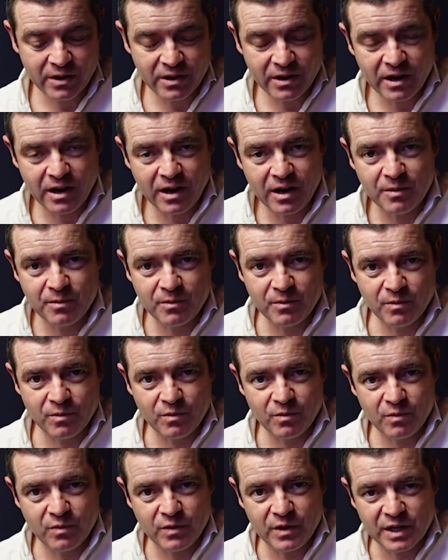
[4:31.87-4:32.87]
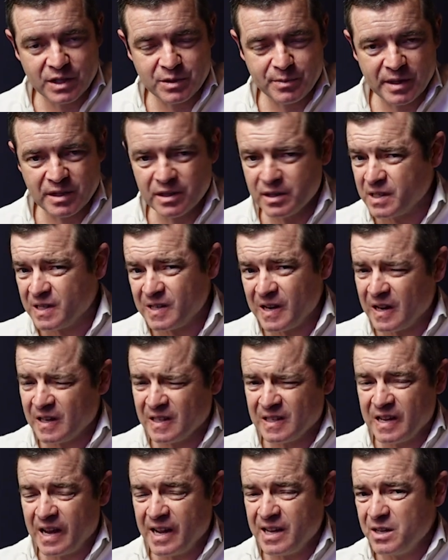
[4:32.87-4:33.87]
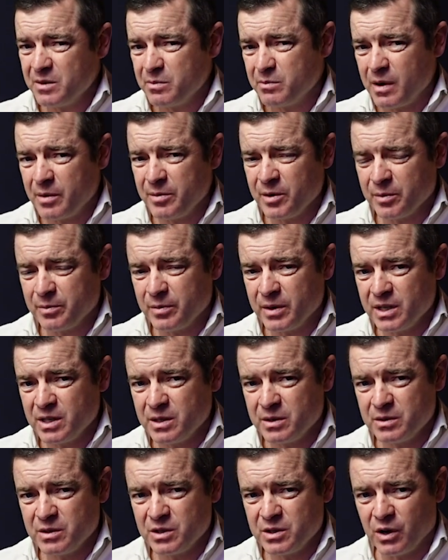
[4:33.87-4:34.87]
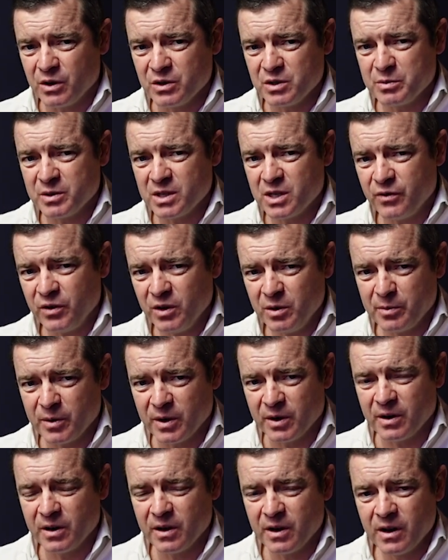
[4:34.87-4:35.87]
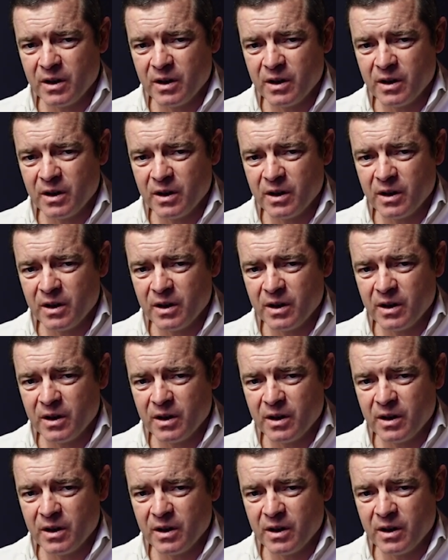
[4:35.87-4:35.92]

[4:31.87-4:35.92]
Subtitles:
The expected start date, maybe not be so specific, but